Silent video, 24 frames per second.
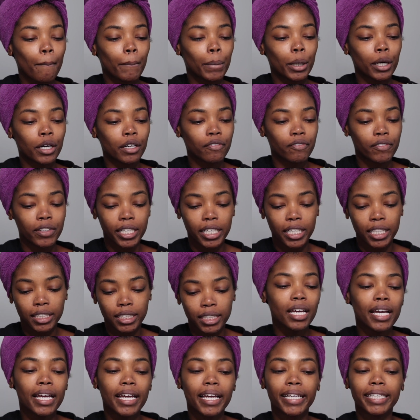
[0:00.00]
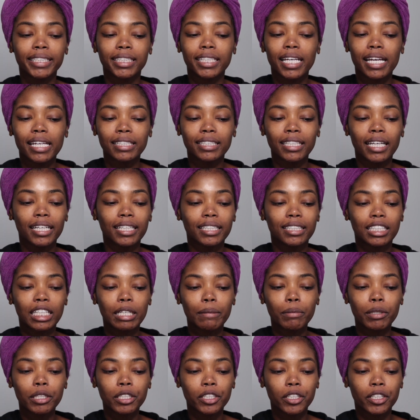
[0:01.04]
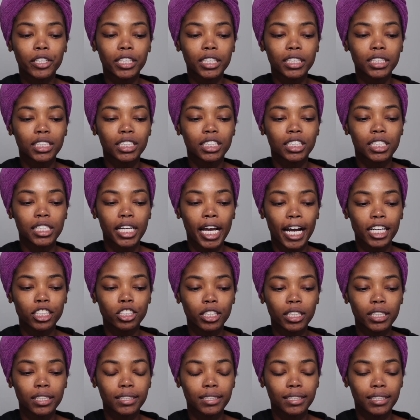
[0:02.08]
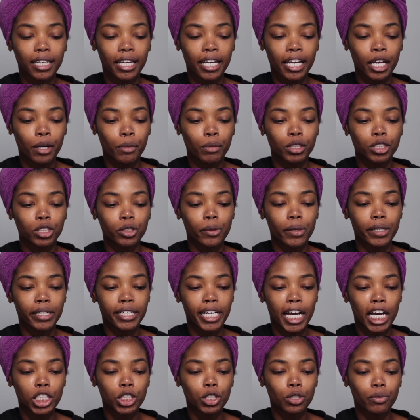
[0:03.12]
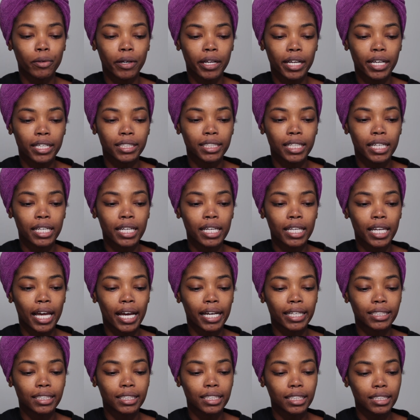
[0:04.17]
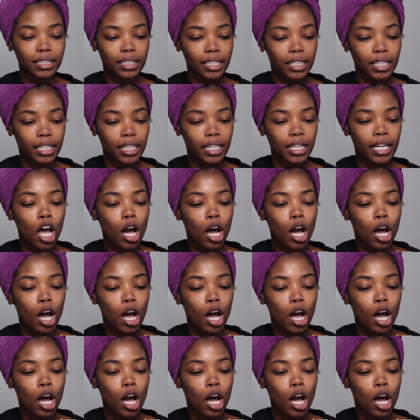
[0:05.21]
perfect. It says that it deeply nourishes dehydrated skin, restoring natural radiance and elasticity,